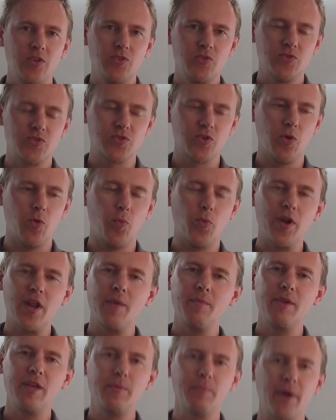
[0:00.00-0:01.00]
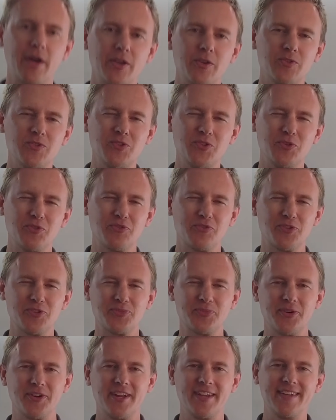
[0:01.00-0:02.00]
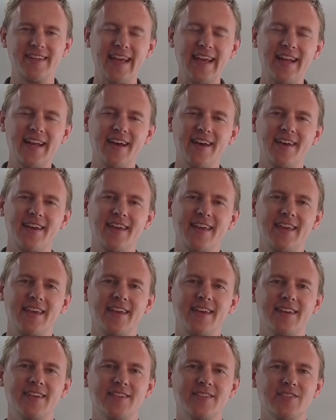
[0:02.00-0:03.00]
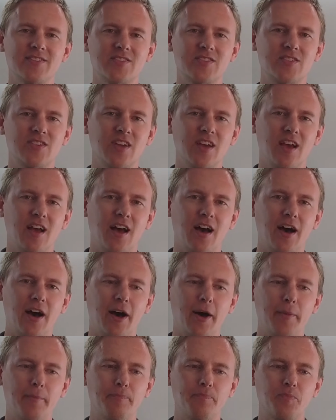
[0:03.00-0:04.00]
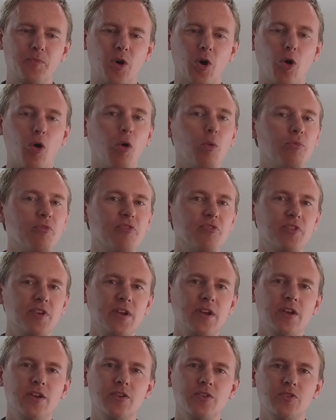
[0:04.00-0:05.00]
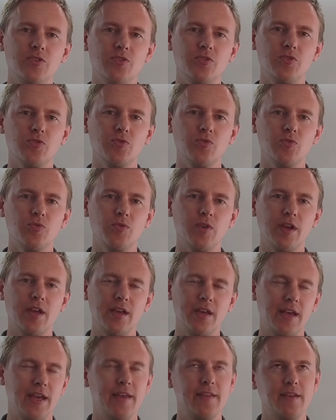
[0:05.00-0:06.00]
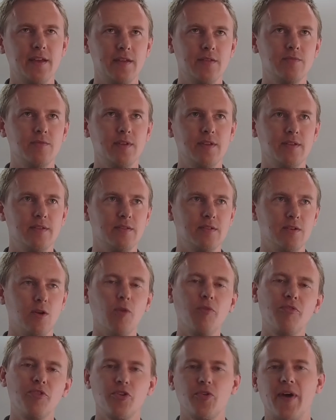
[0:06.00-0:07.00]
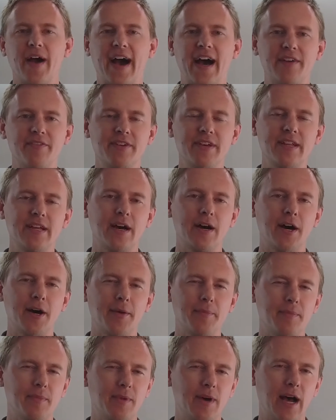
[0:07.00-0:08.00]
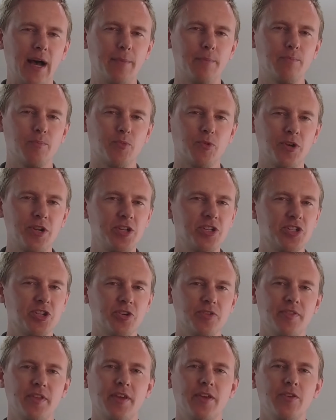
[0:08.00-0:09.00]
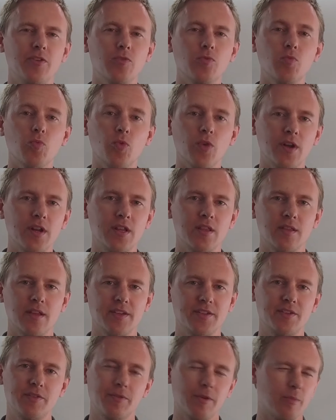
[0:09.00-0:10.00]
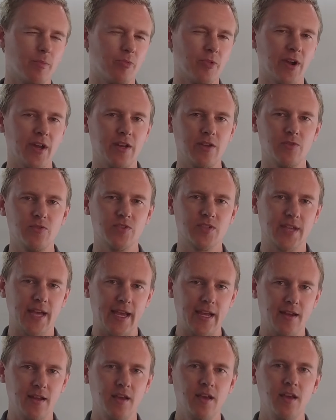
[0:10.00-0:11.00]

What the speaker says: So what I mean by using your first-party data is hopefully you have it. I'm pretty sure that you would unless you were a brand new site.